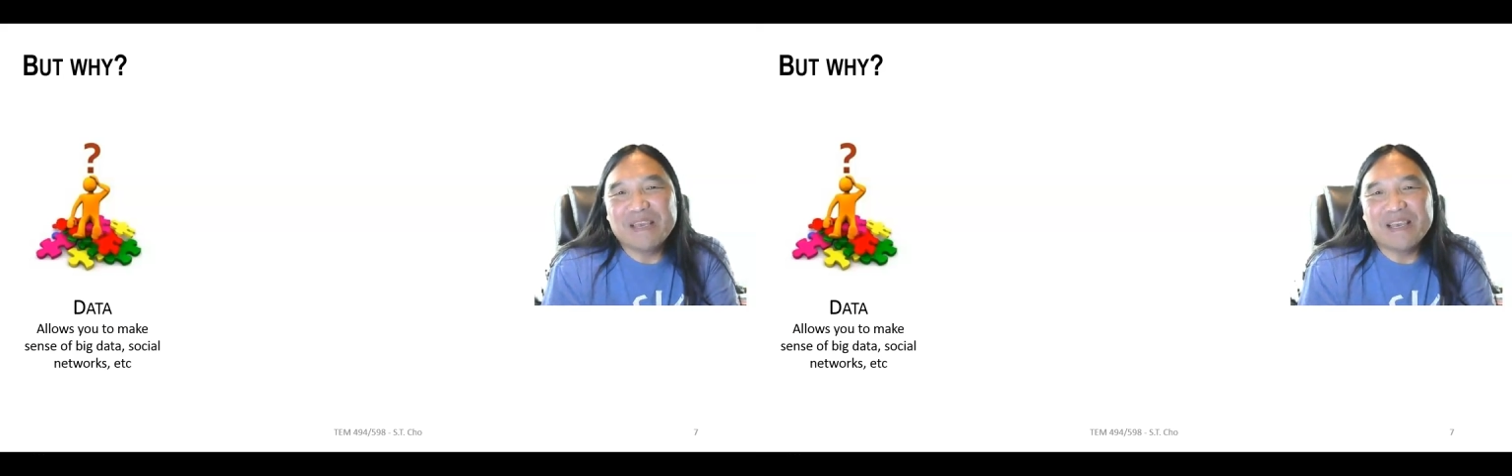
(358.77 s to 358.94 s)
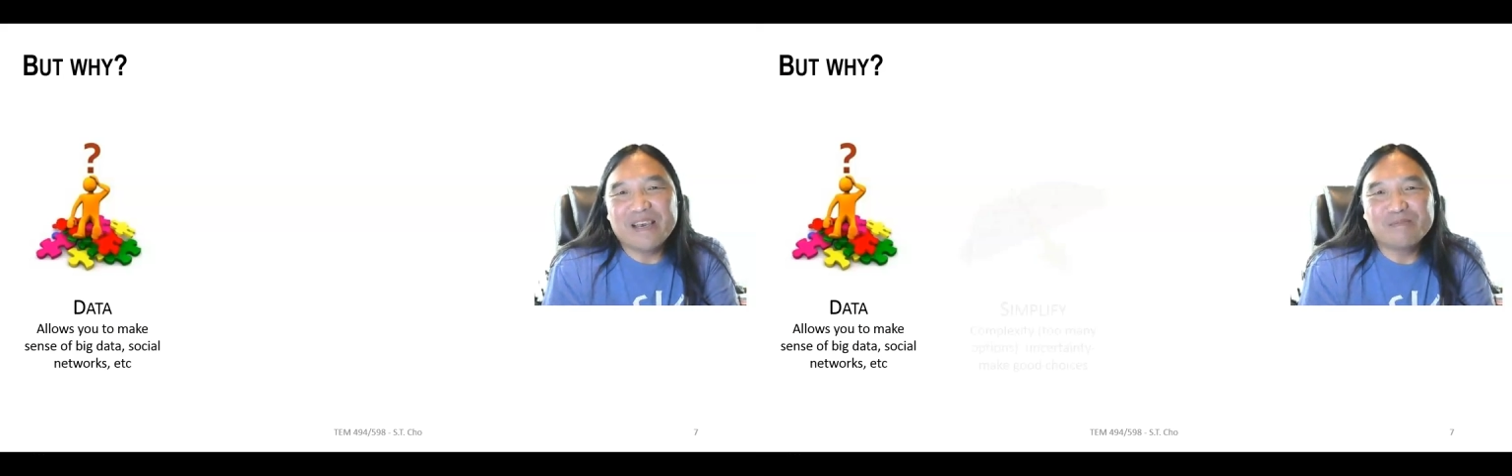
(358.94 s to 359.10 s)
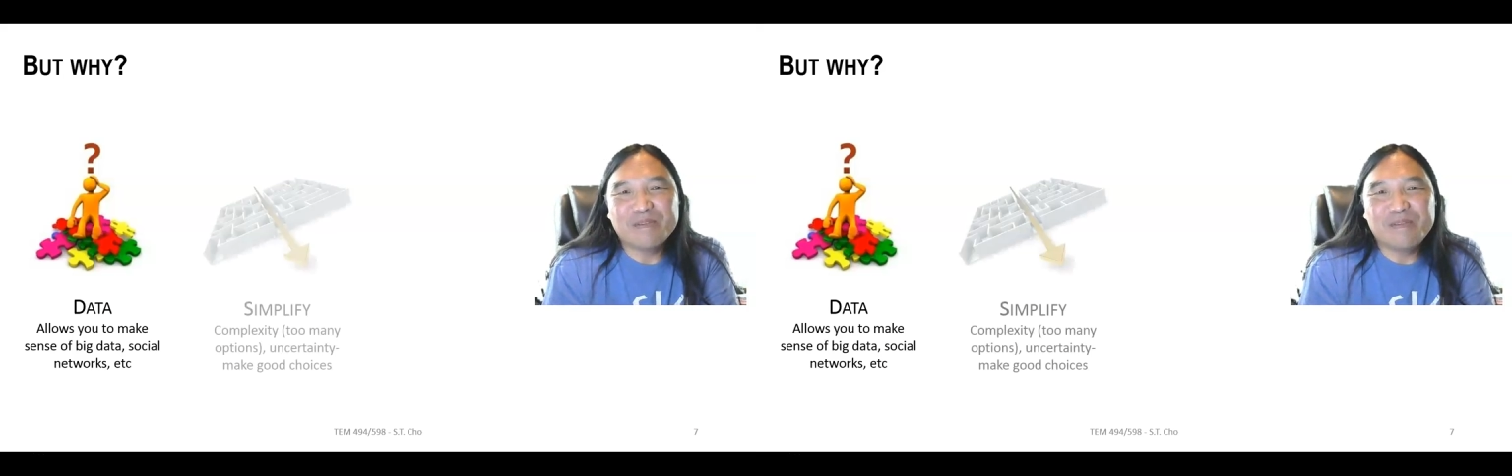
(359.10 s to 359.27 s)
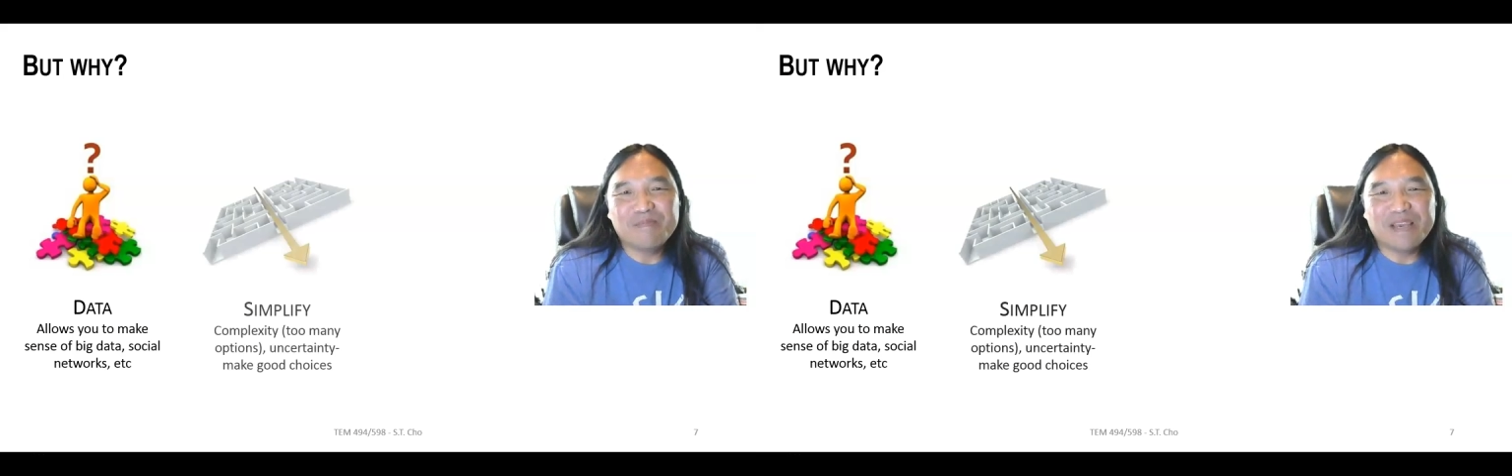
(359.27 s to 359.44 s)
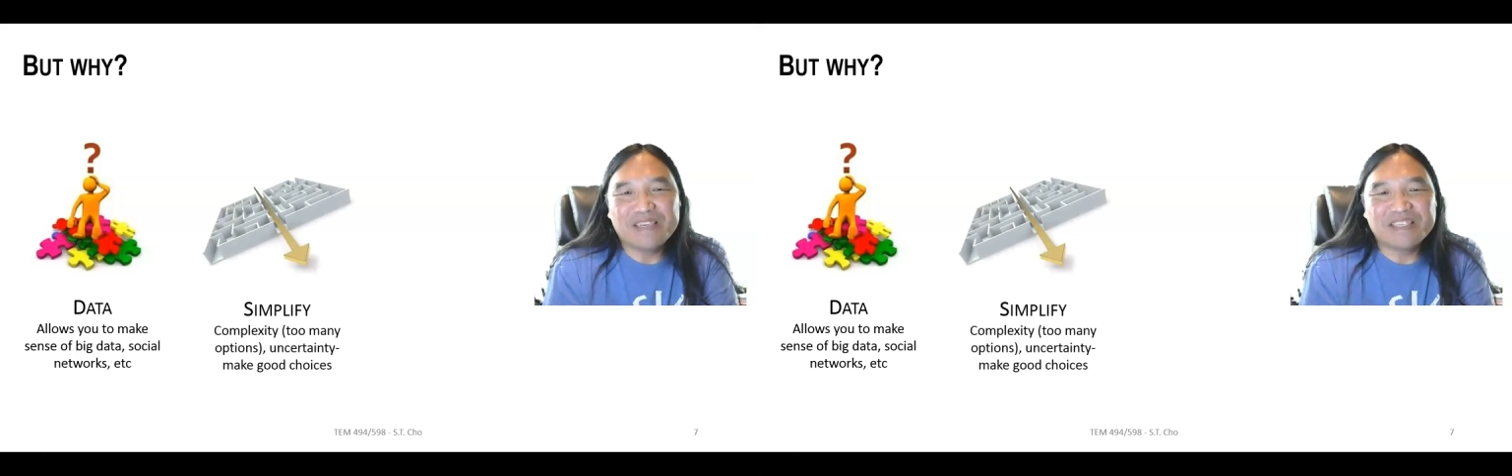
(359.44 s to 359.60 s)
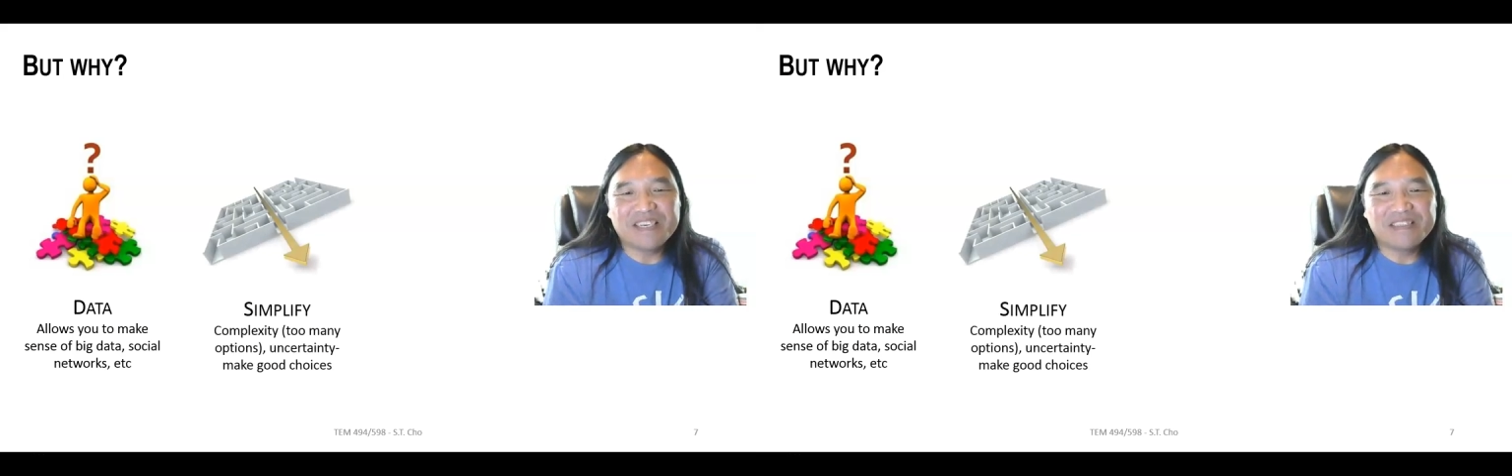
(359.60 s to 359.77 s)
helps me
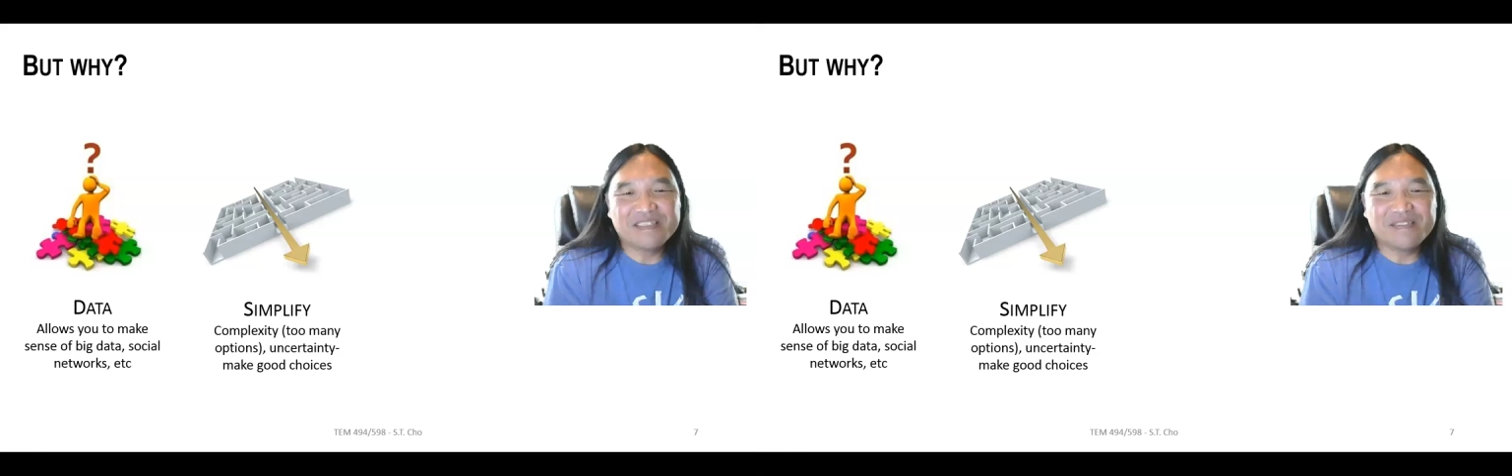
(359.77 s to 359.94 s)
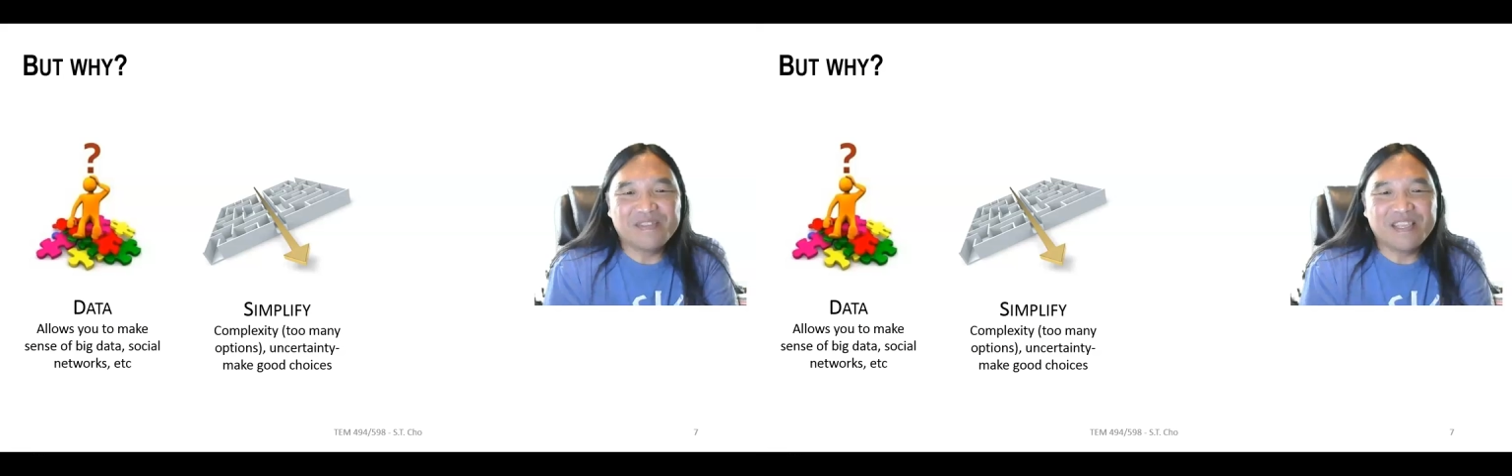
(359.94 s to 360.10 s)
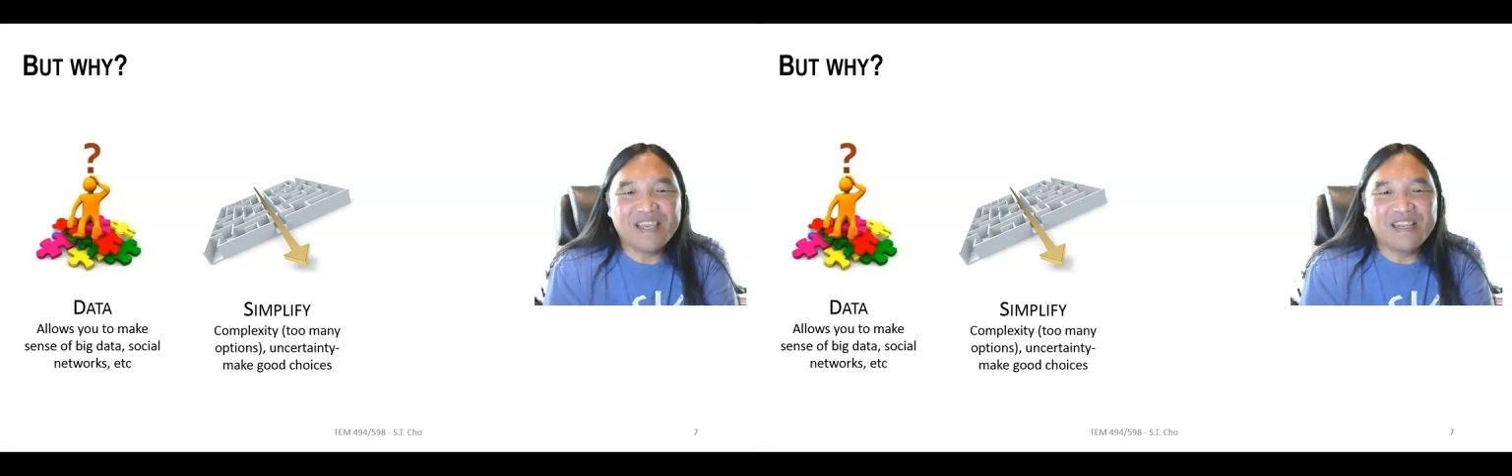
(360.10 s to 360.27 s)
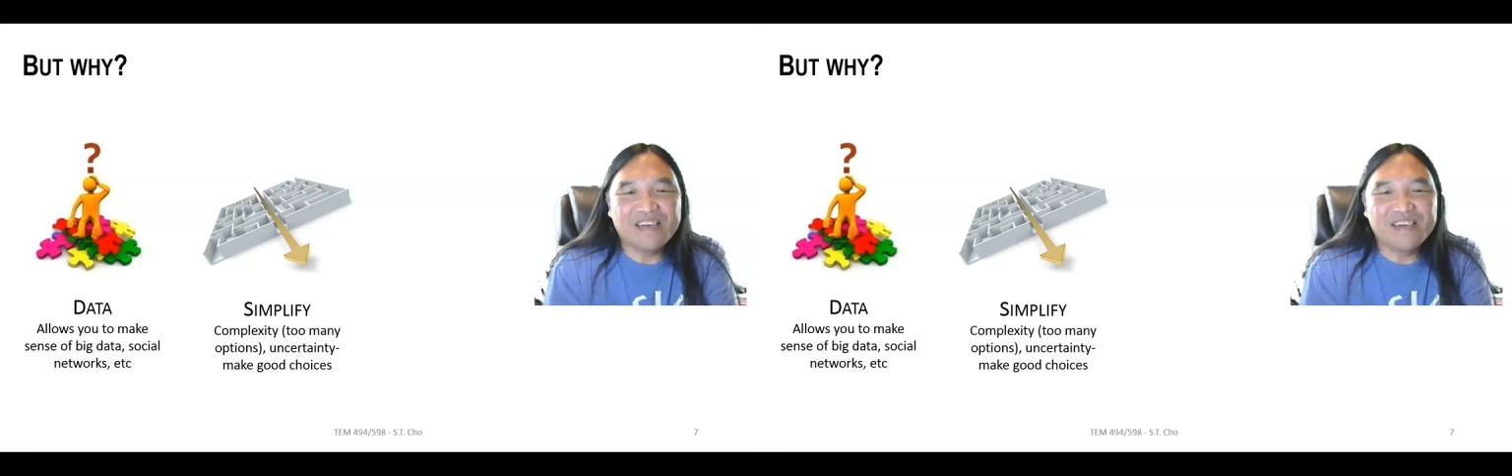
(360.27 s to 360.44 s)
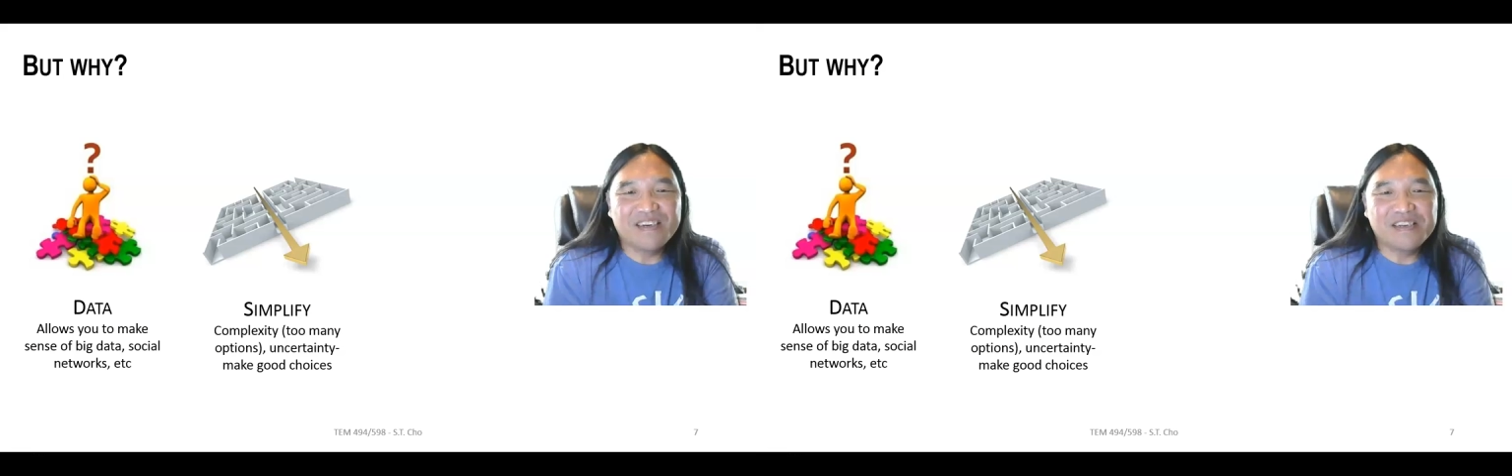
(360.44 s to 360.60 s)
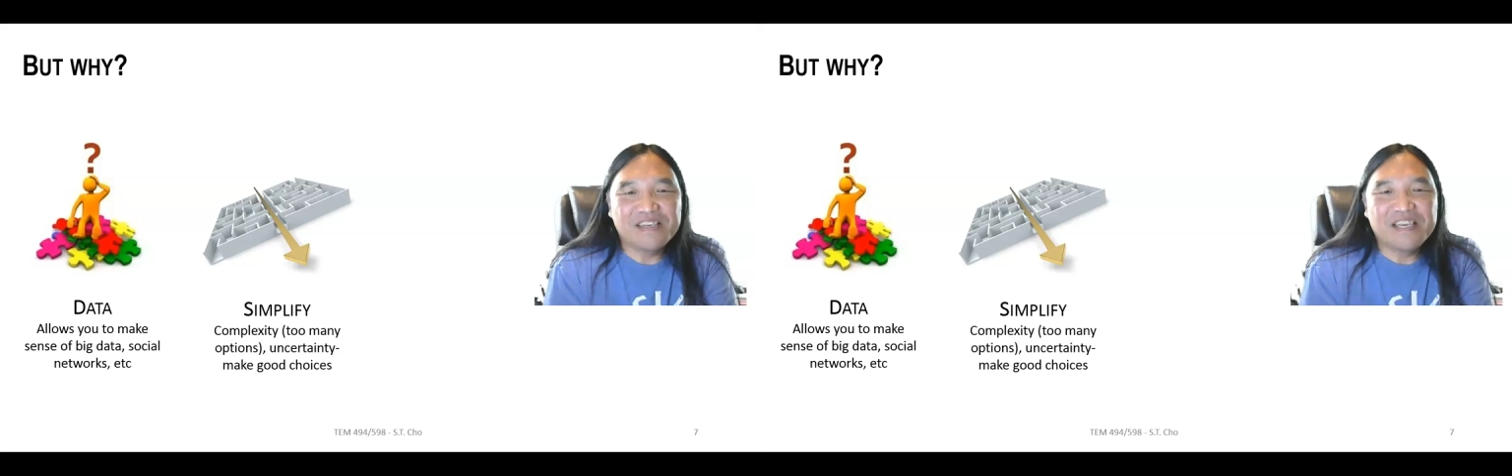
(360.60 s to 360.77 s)
make sense of
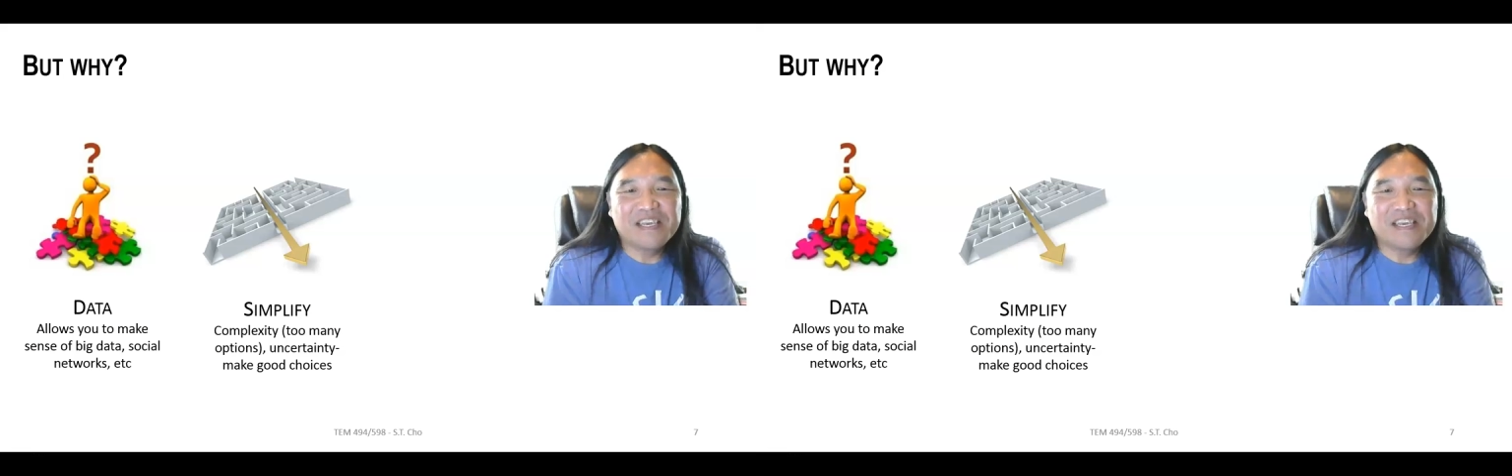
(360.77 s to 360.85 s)
data.